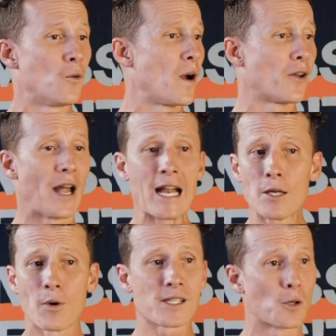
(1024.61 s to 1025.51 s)
Whether
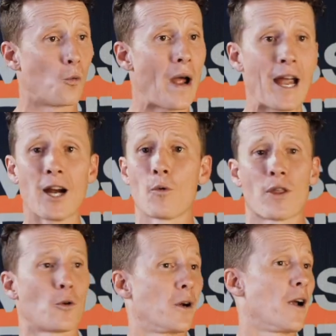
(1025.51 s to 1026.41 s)
anyone's aware,
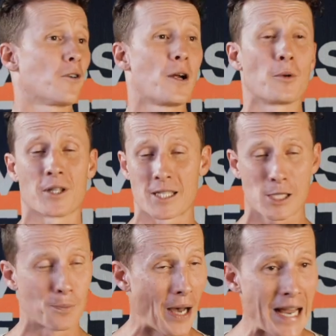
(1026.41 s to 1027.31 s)
whether we're ever able to
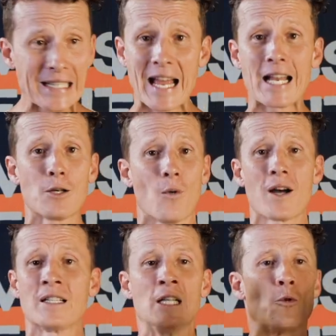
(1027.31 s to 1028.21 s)
explain to
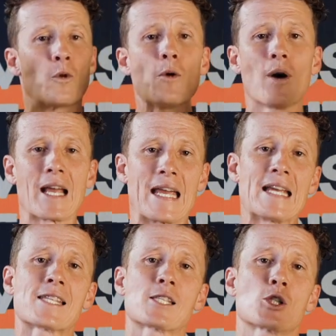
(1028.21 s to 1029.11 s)
anyone, we want a
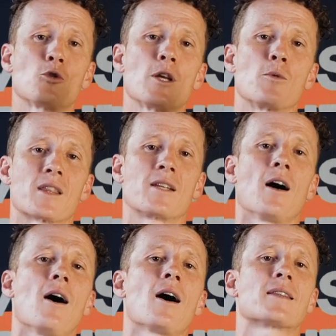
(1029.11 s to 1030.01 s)
history with
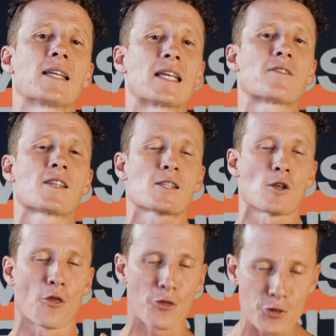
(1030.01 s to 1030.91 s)
God that gives us
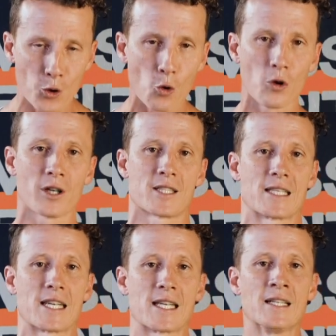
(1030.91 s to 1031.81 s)

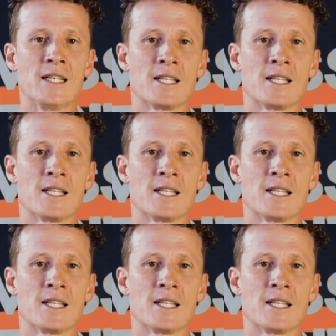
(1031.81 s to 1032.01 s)
authority